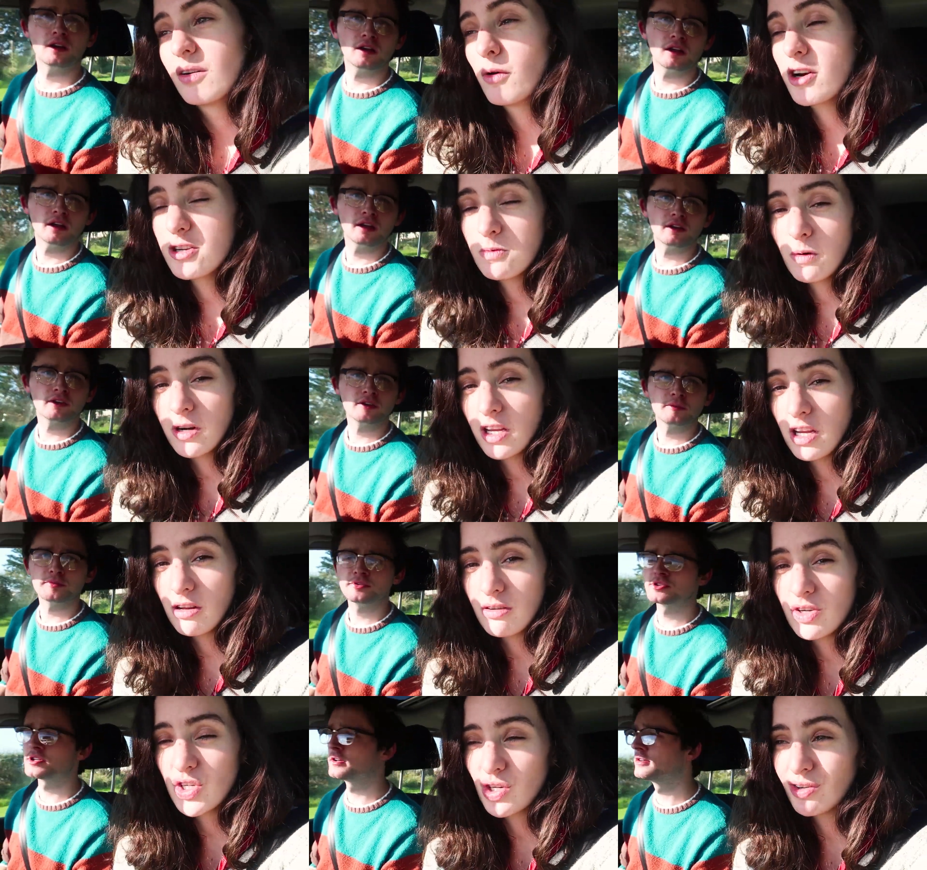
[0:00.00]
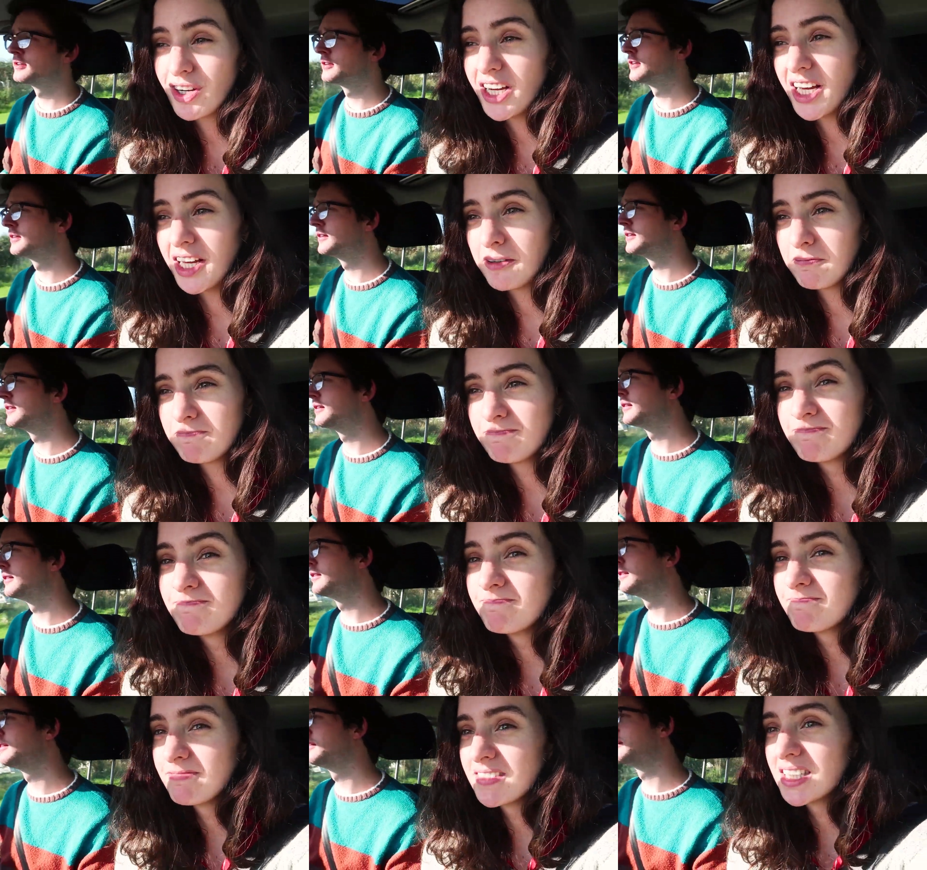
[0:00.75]
Speaker 1: Which one are you
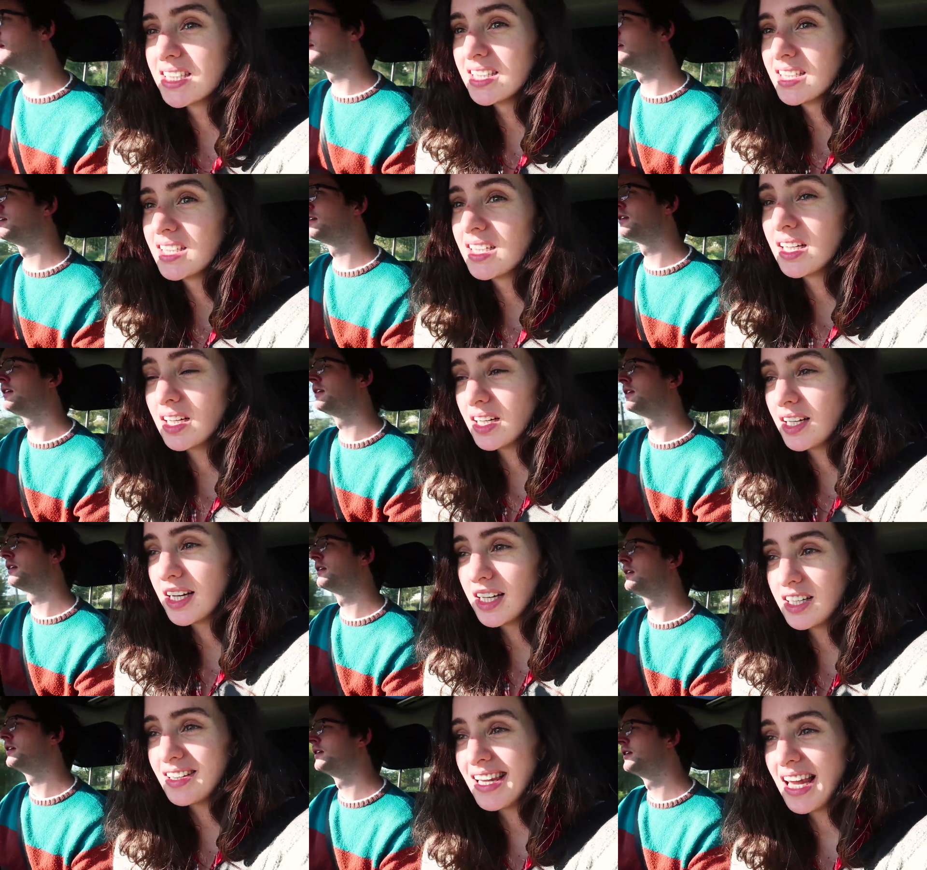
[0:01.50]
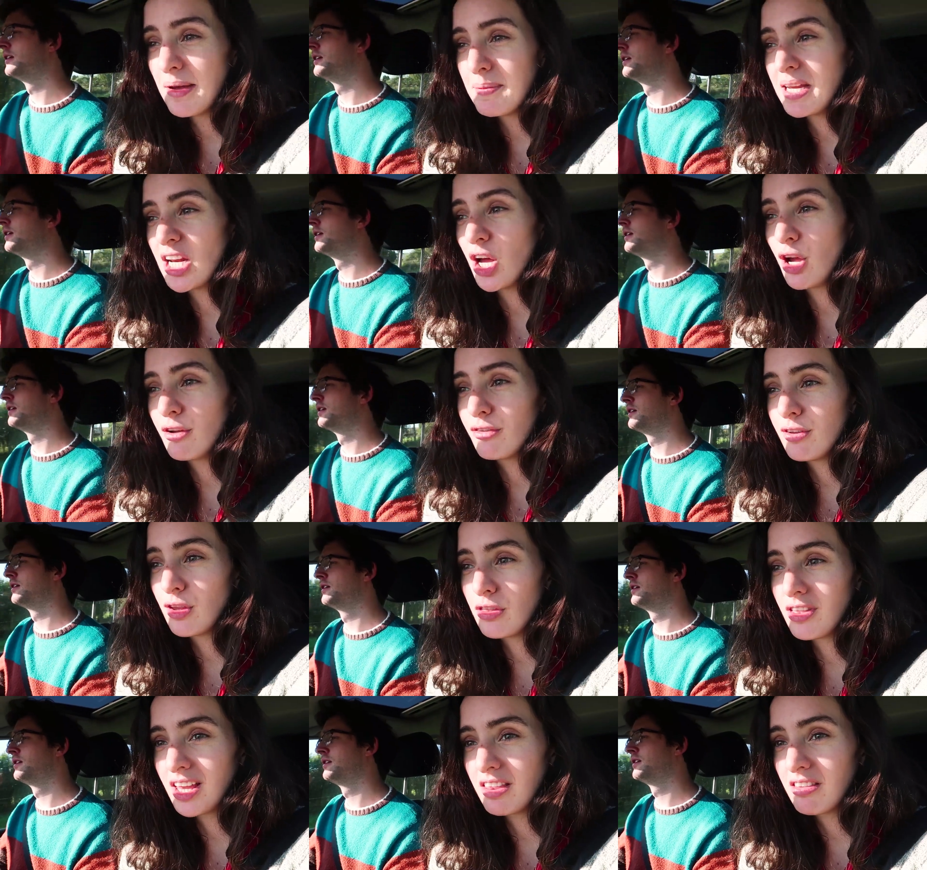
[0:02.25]
enjoying? Let me know if
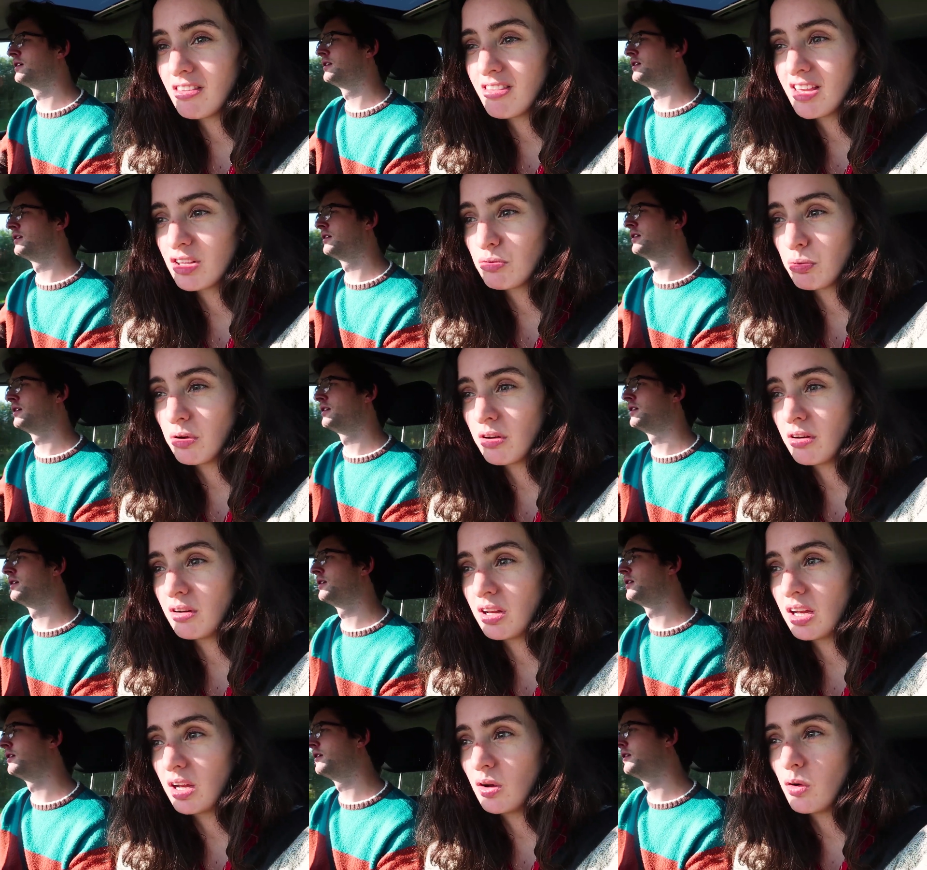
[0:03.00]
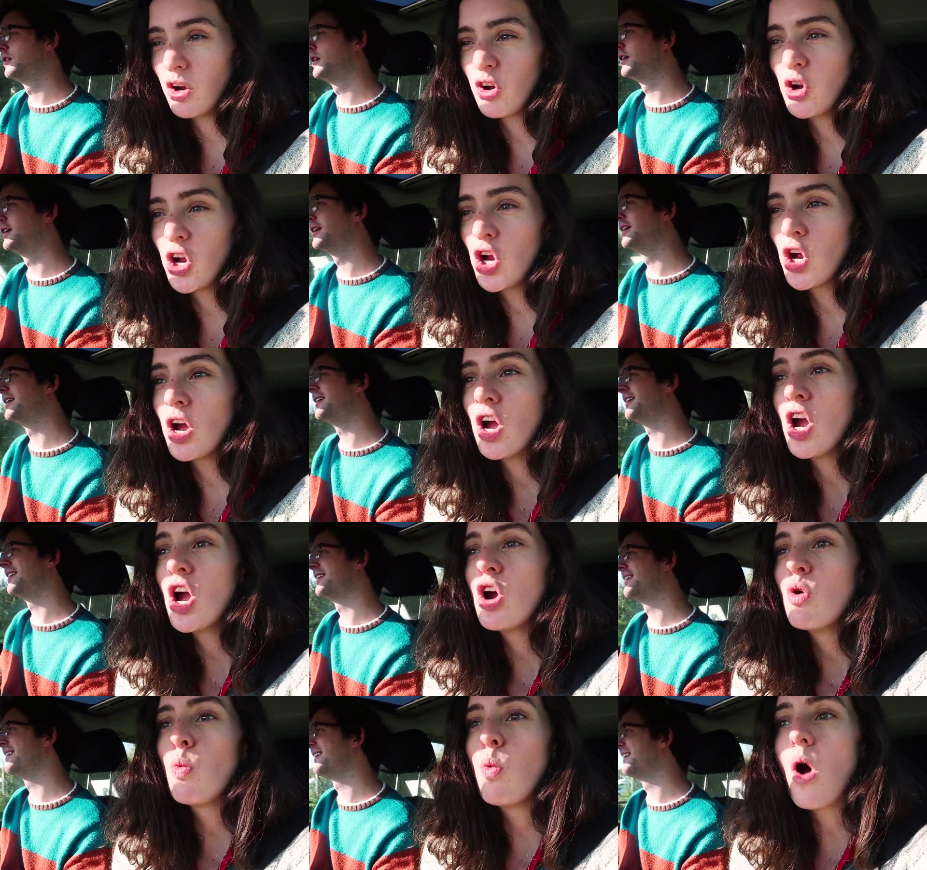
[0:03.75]
you think that this one...
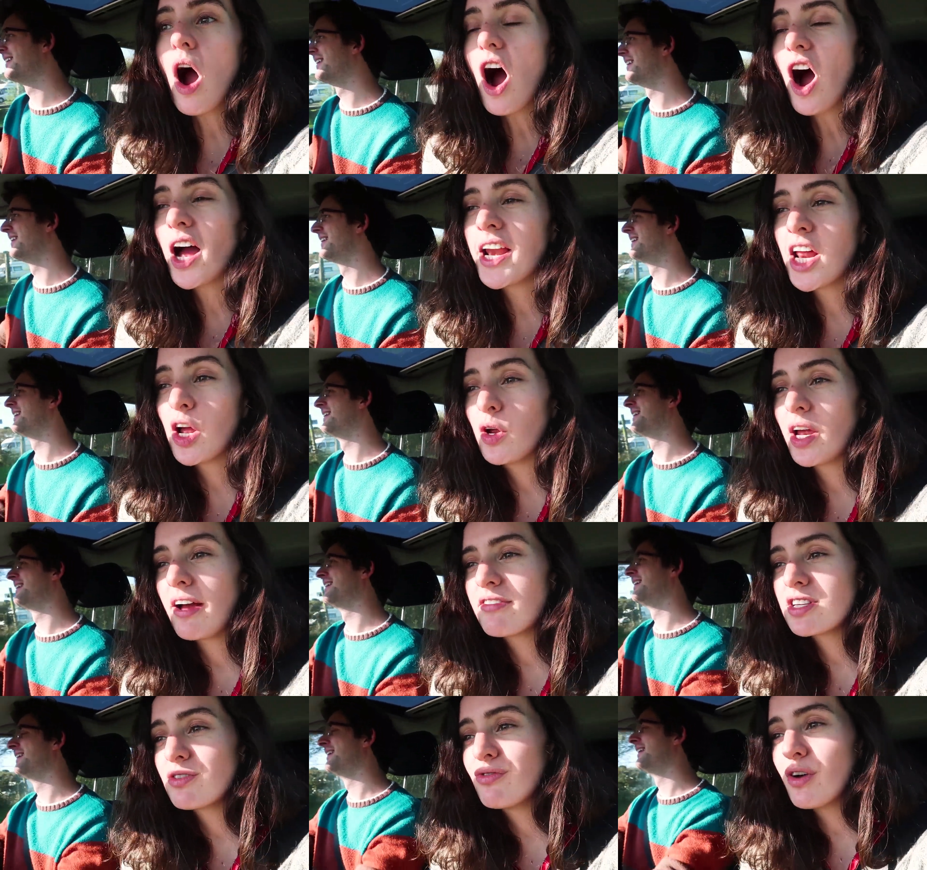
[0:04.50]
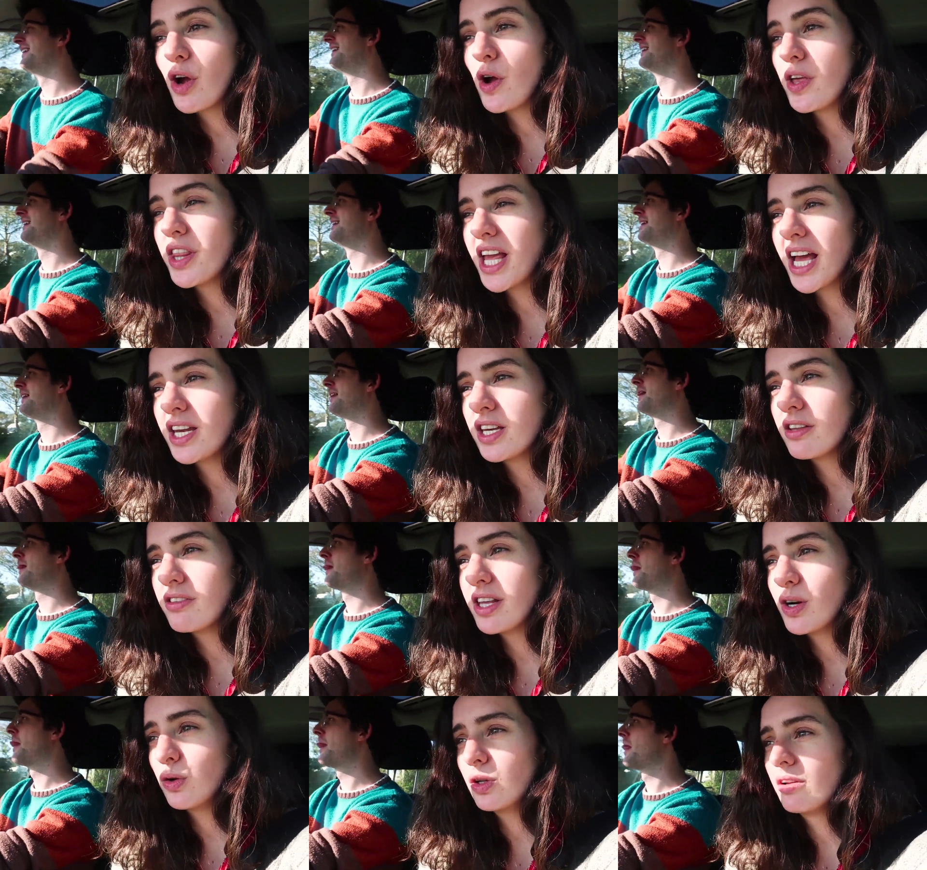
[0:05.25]
well, I know, you have to vote at the end
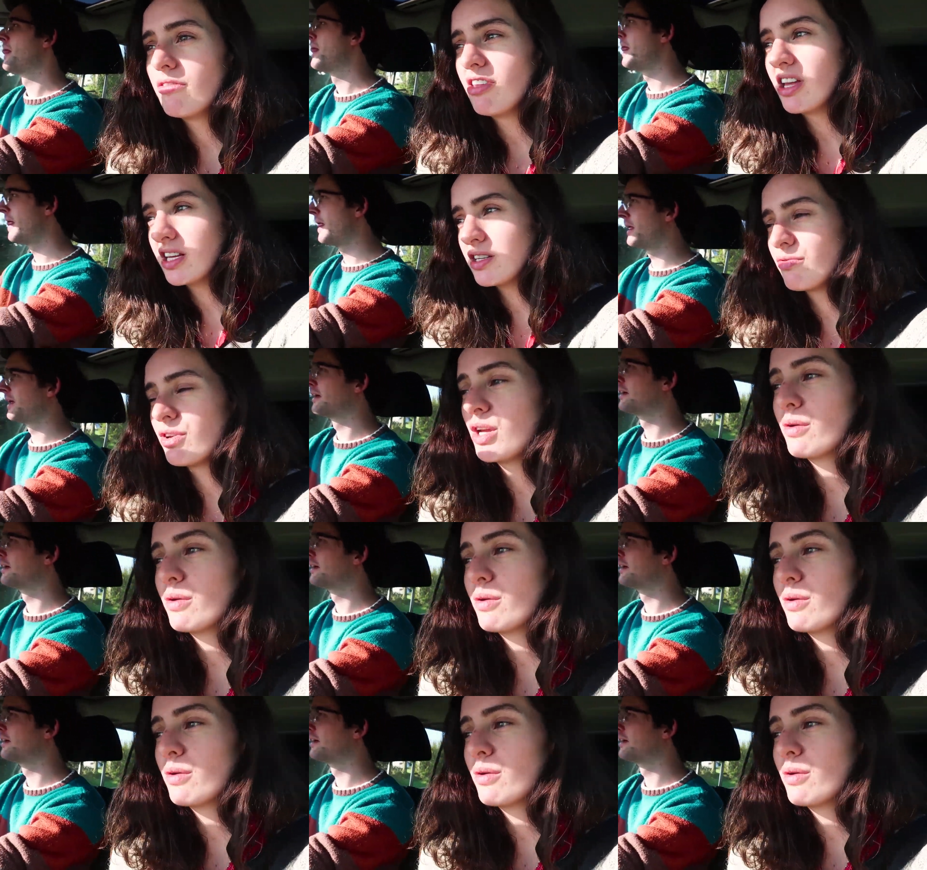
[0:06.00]
of all of these